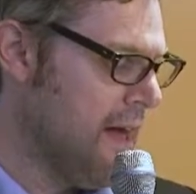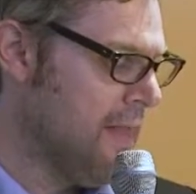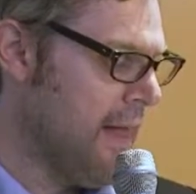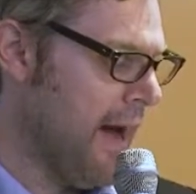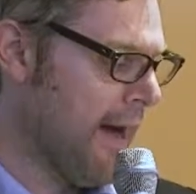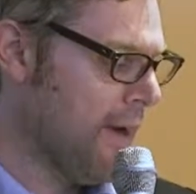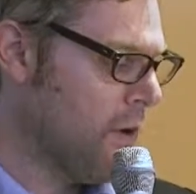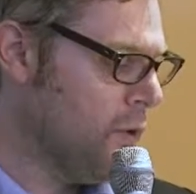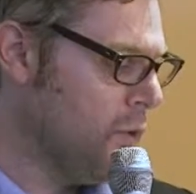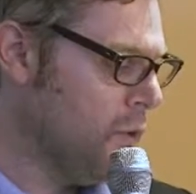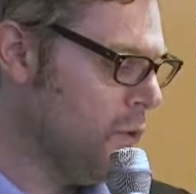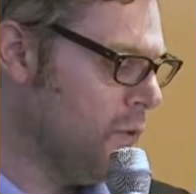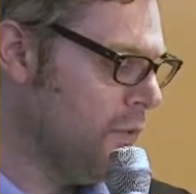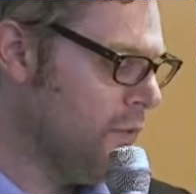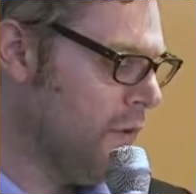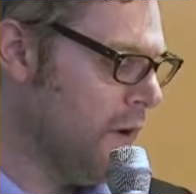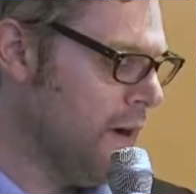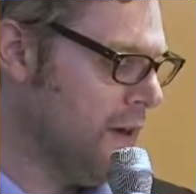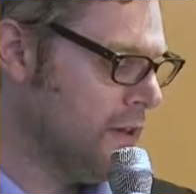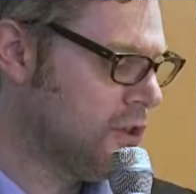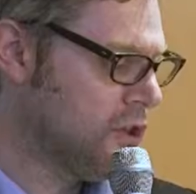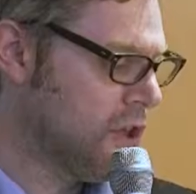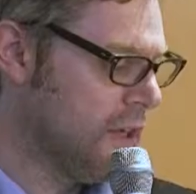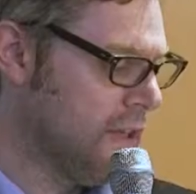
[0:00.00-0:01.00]
That called
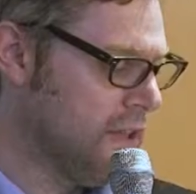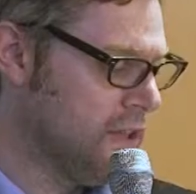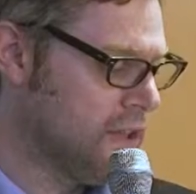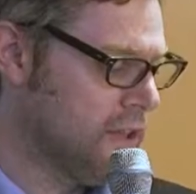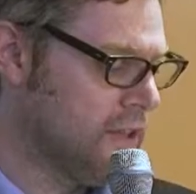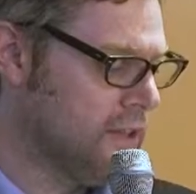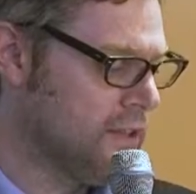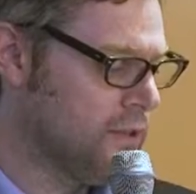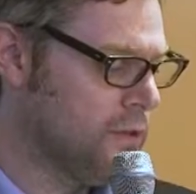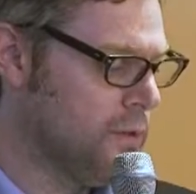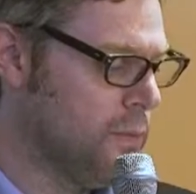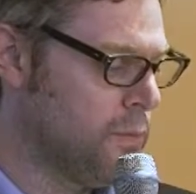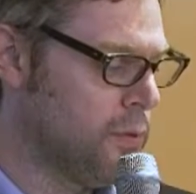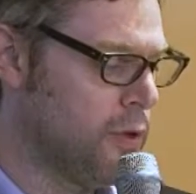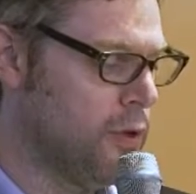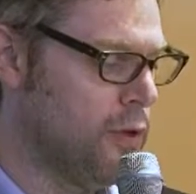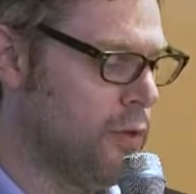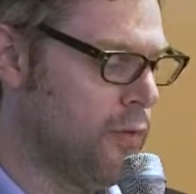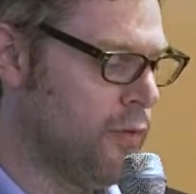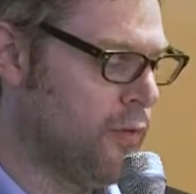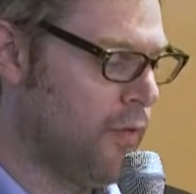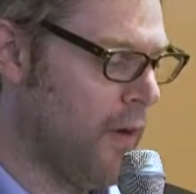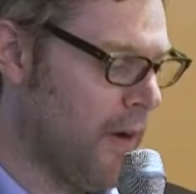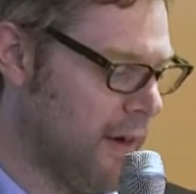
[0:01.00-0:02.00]
for changes to
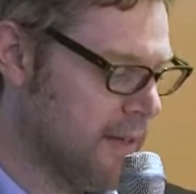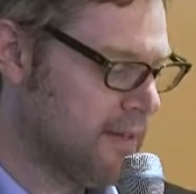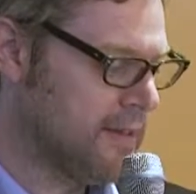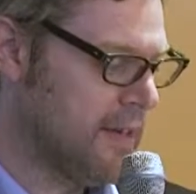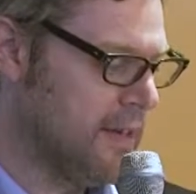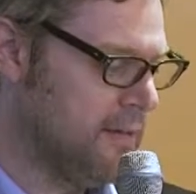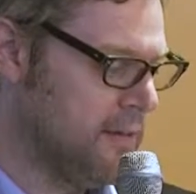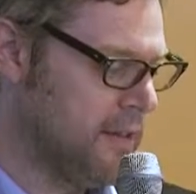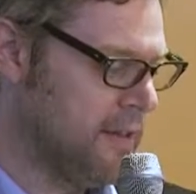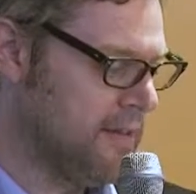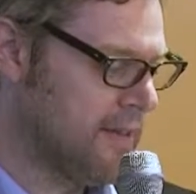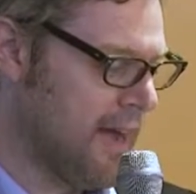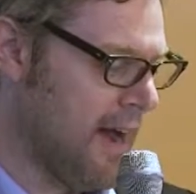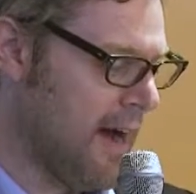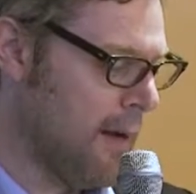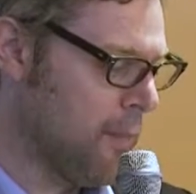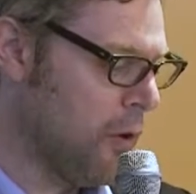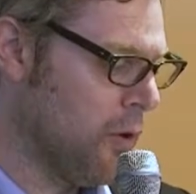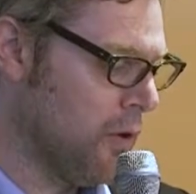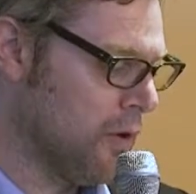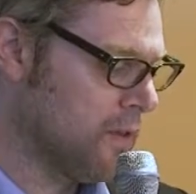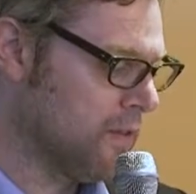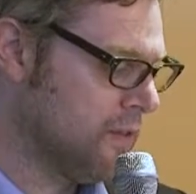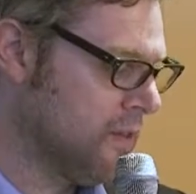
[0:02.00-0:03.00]
improve fire safety in tower
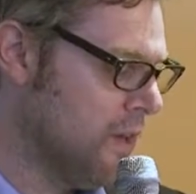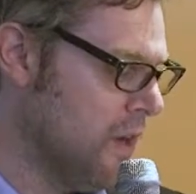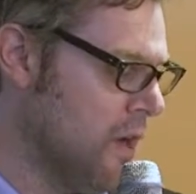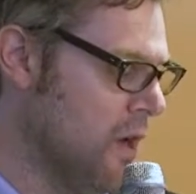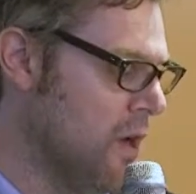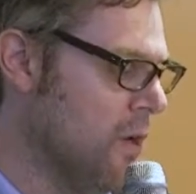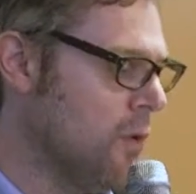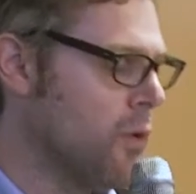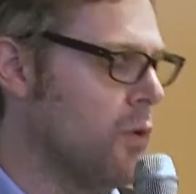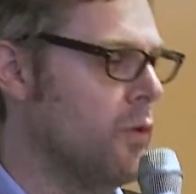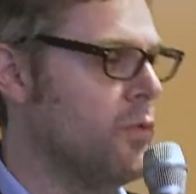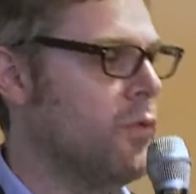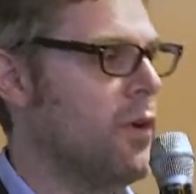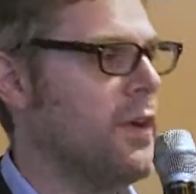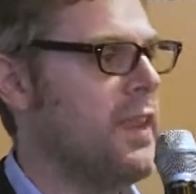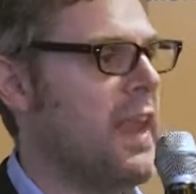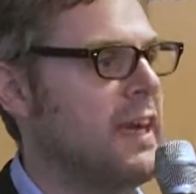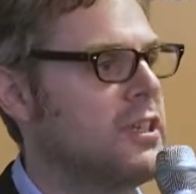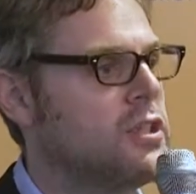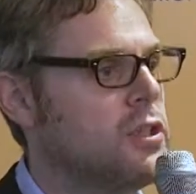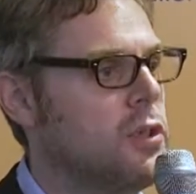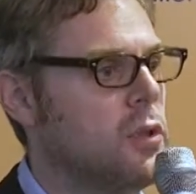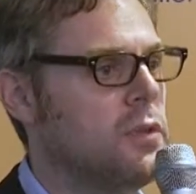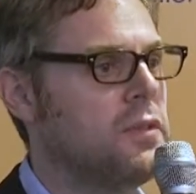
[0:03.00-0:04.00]
blocks, called for a
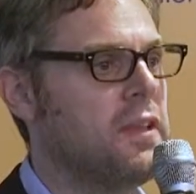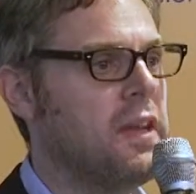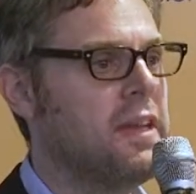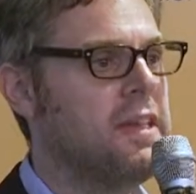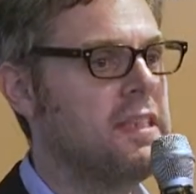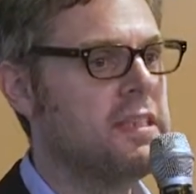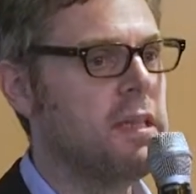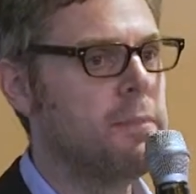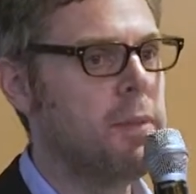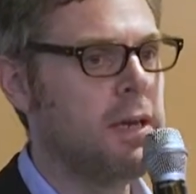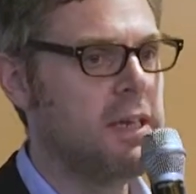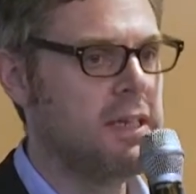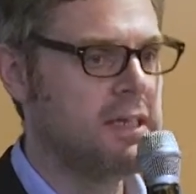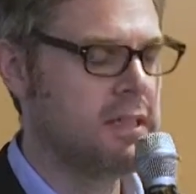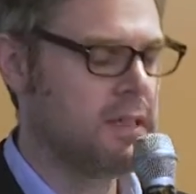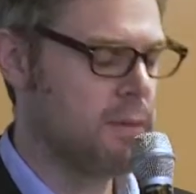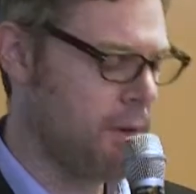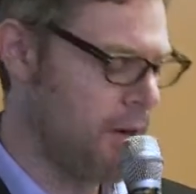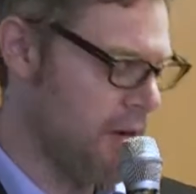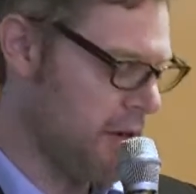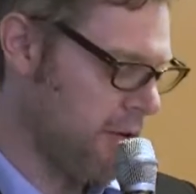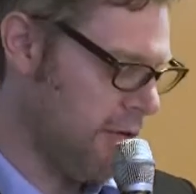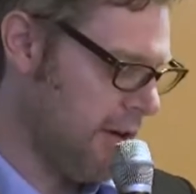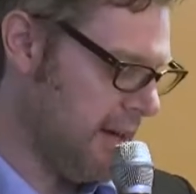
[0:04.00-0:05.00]
national database to
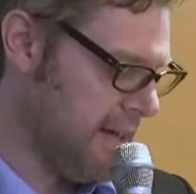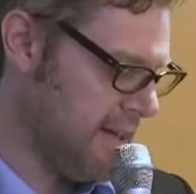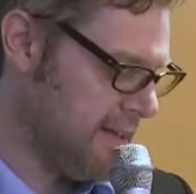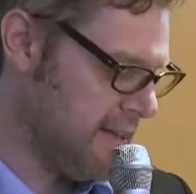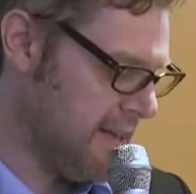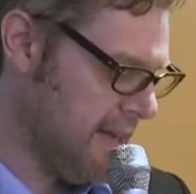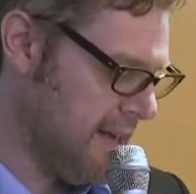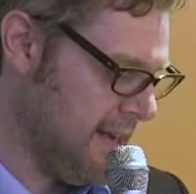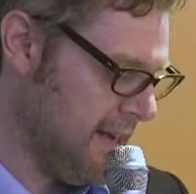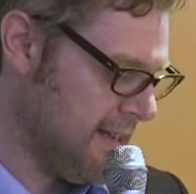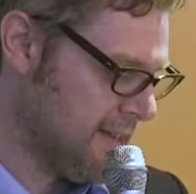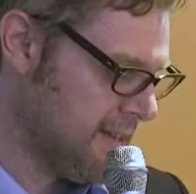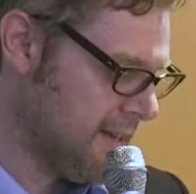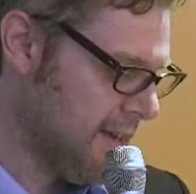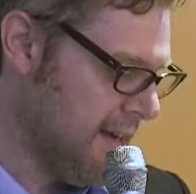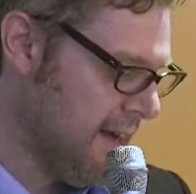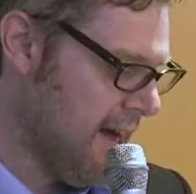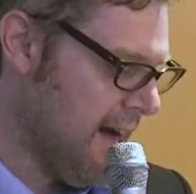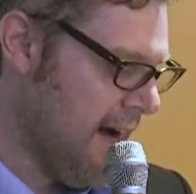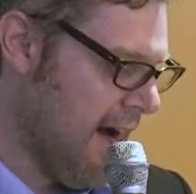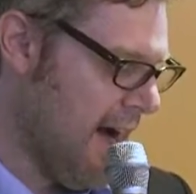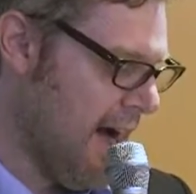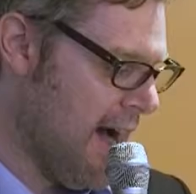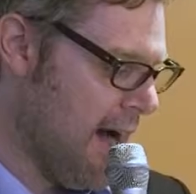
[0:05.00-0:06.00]
be created,
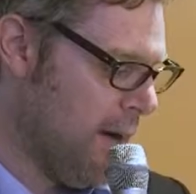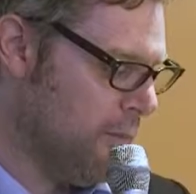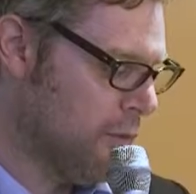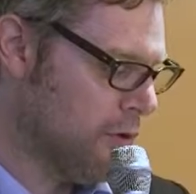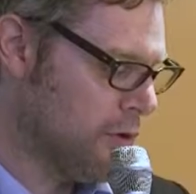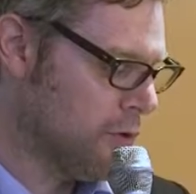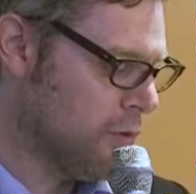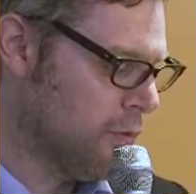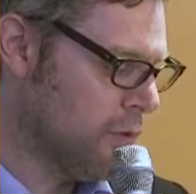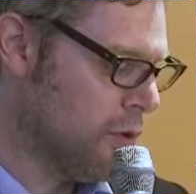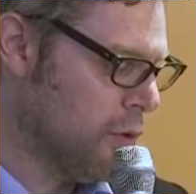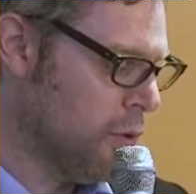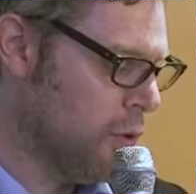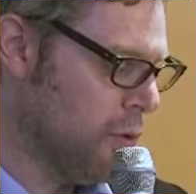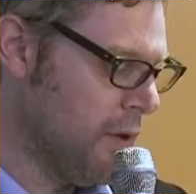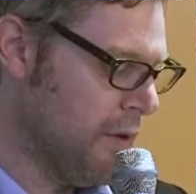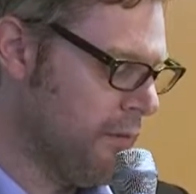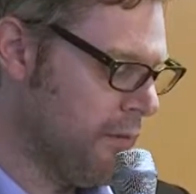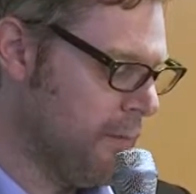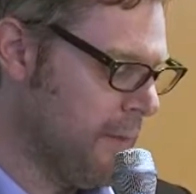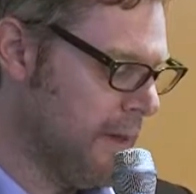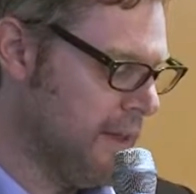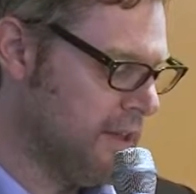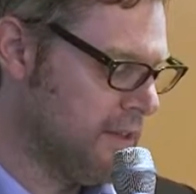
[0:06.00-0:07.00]
which will record
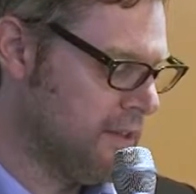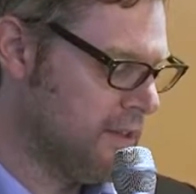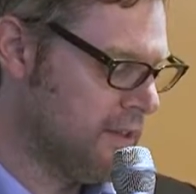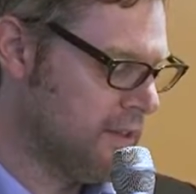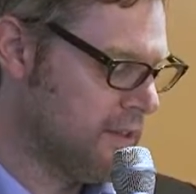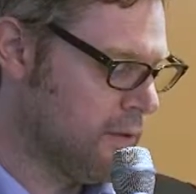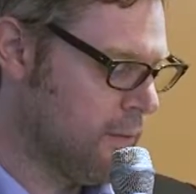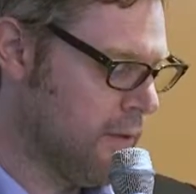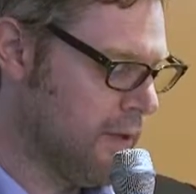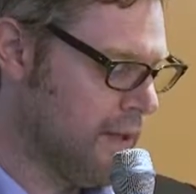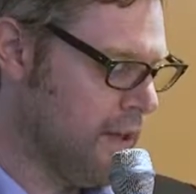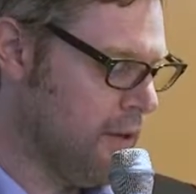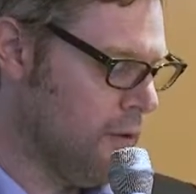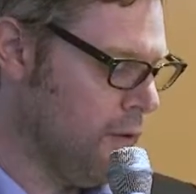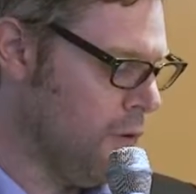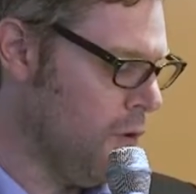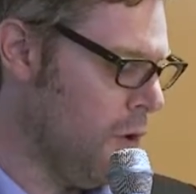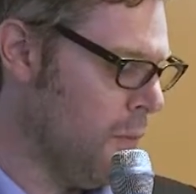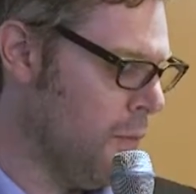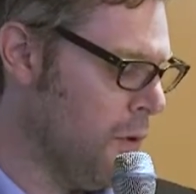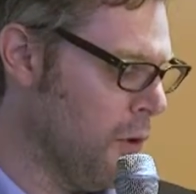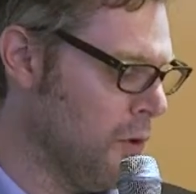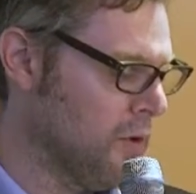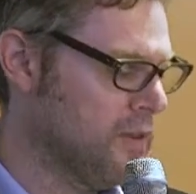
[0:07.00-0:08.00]
information as to whether or
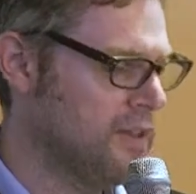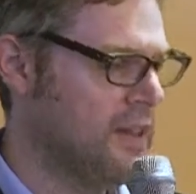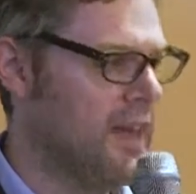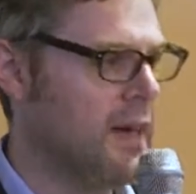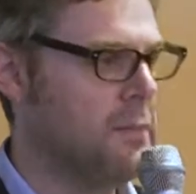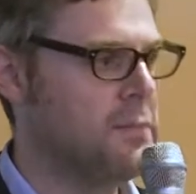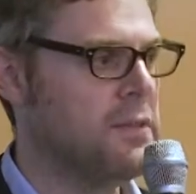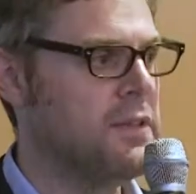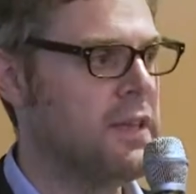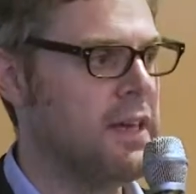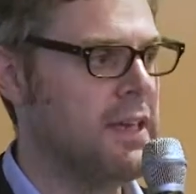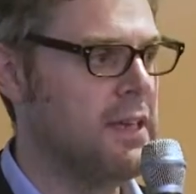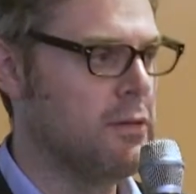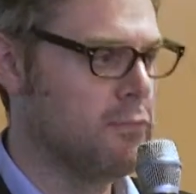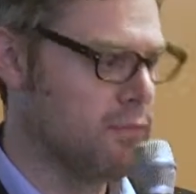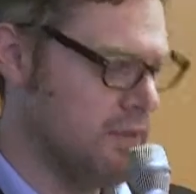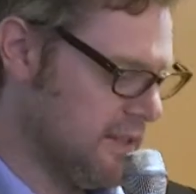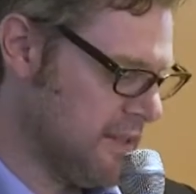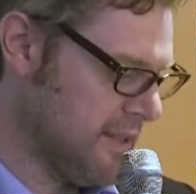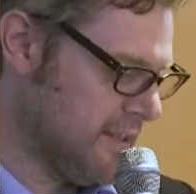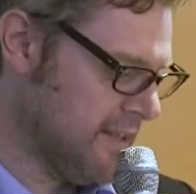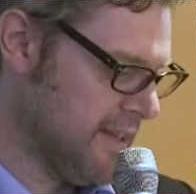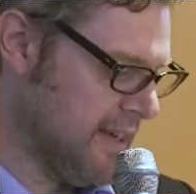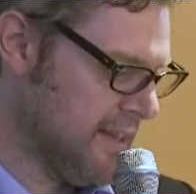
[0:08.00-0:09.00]
not blocks had up-to-date
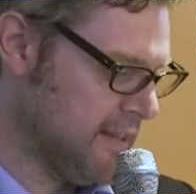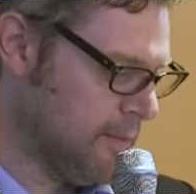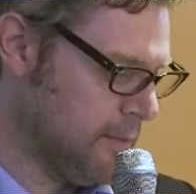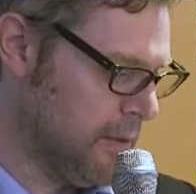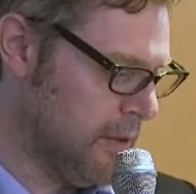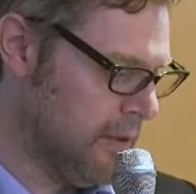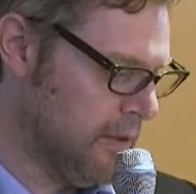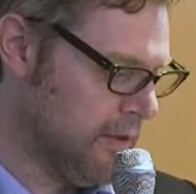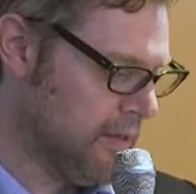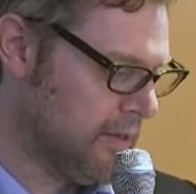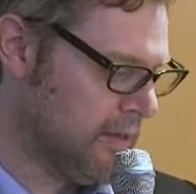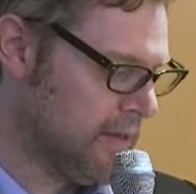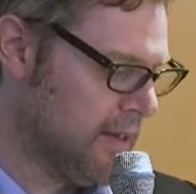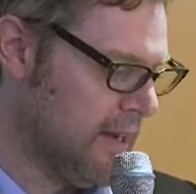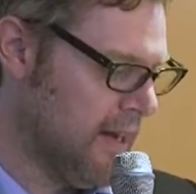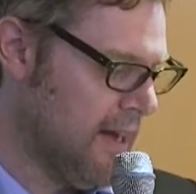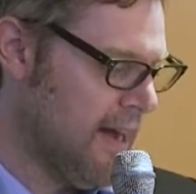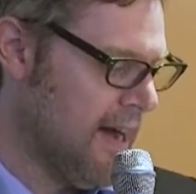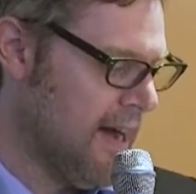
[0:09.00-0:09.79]
risk assessments.